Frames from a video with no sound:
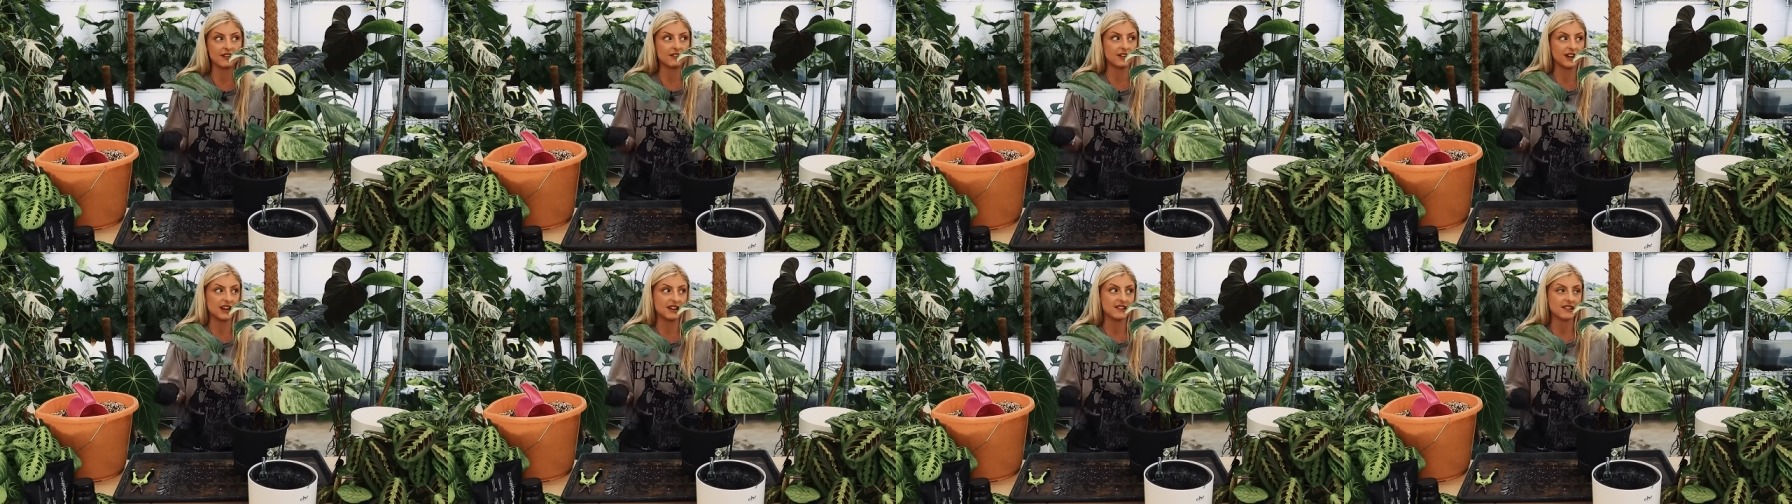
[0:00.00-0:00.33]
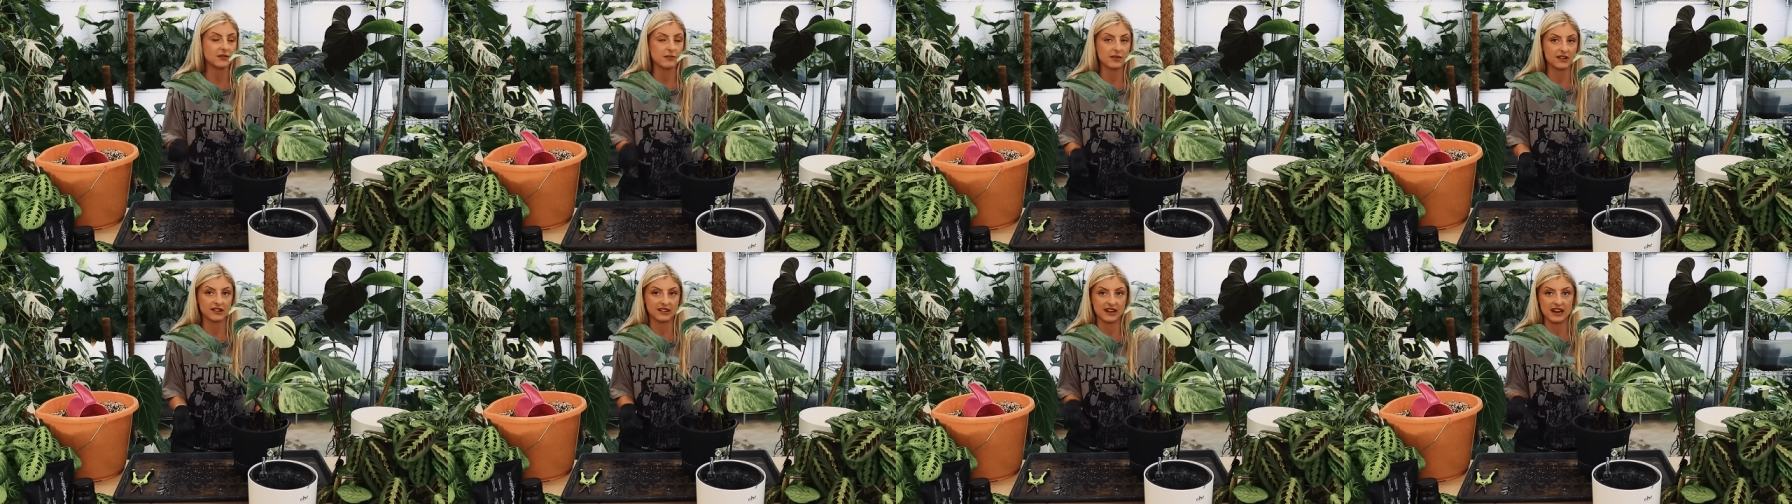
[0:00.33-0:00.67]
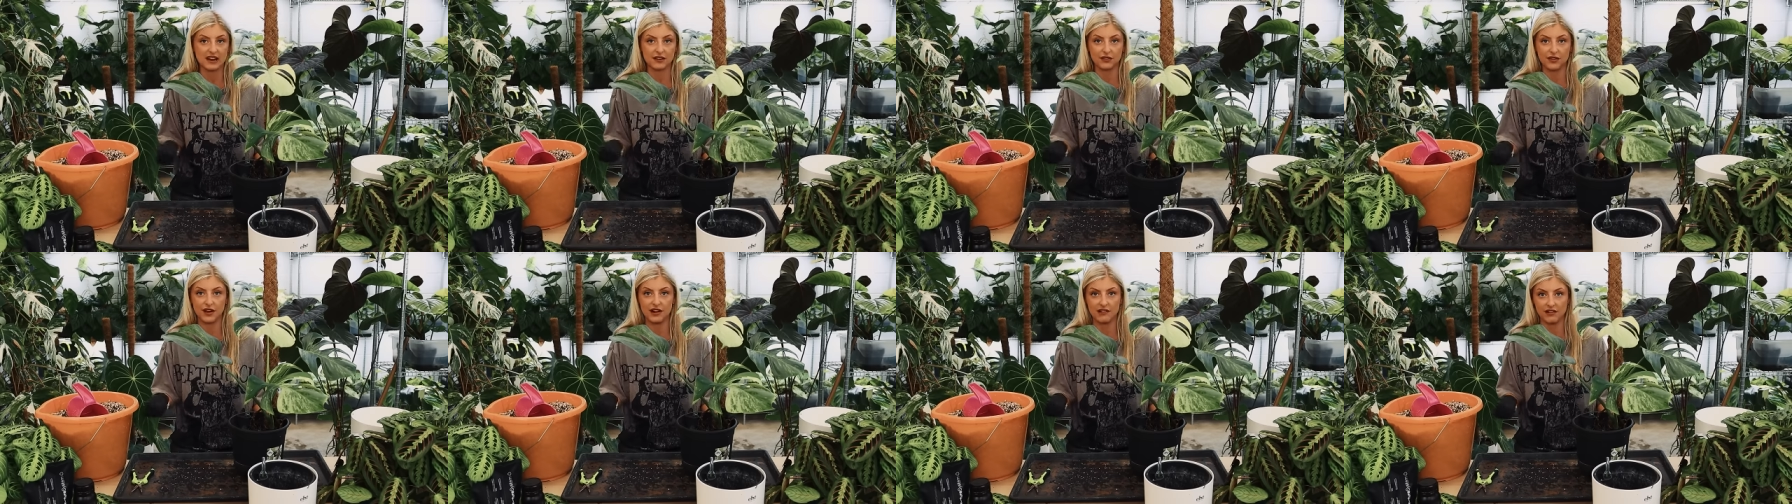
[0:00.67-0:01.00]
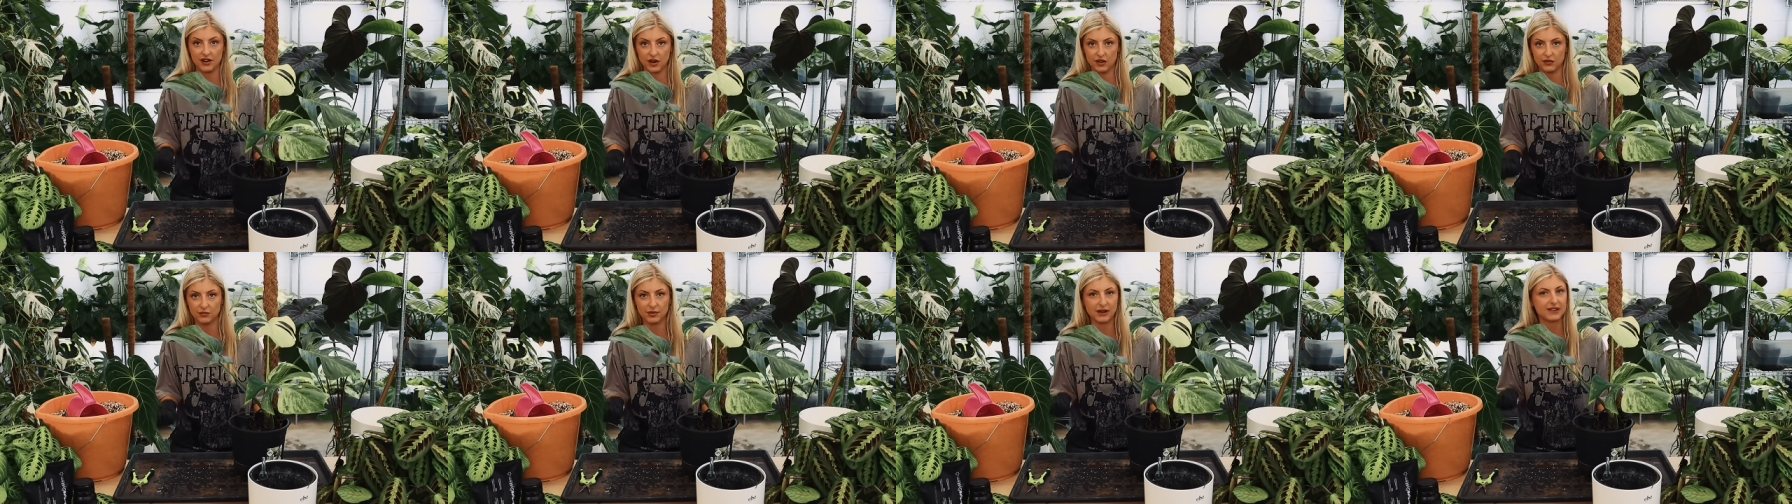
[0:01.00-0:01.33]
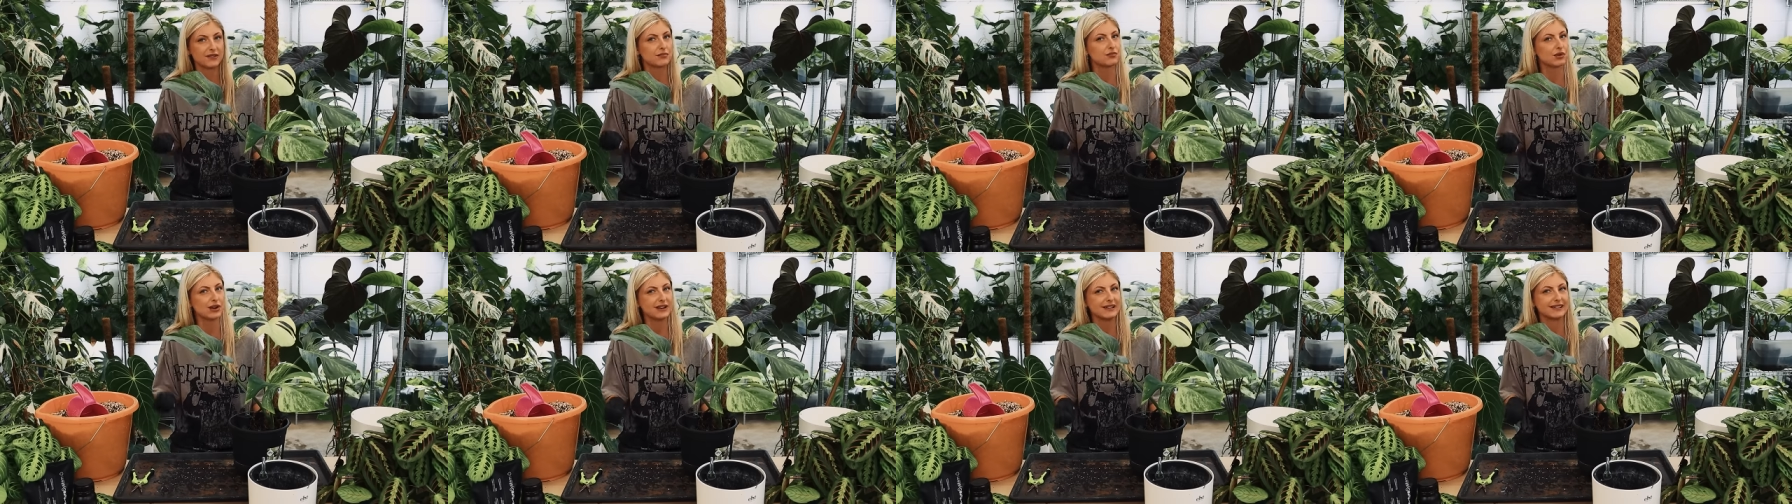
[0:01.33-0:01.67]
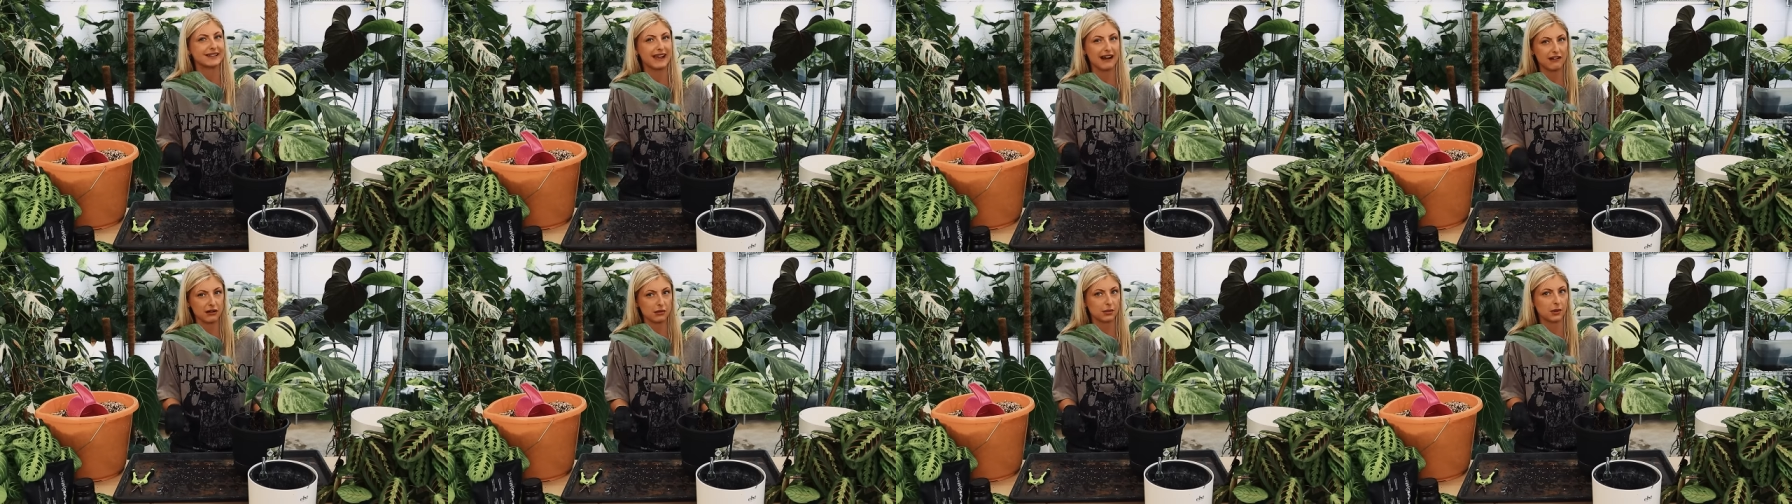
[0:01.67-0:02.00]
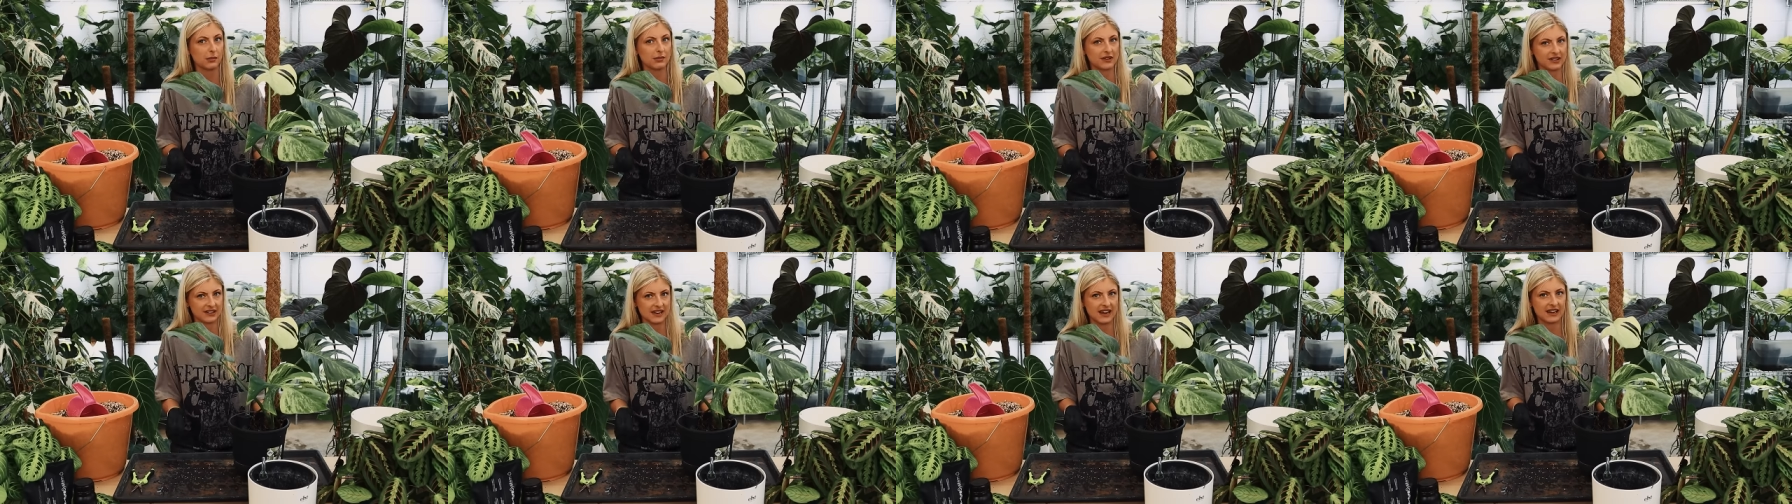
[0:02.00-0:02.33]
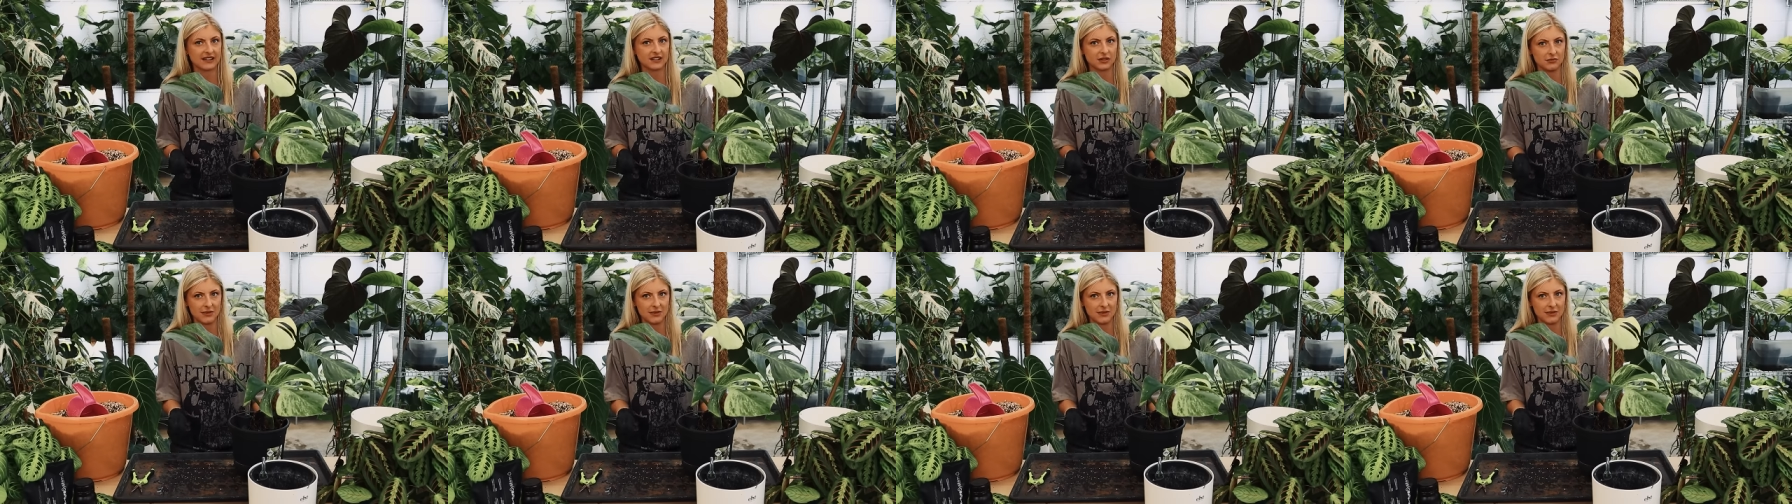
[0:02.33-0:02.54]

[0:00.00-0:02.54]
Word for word: If it is a mistake, fair enough, but it's a pretty terrible mistake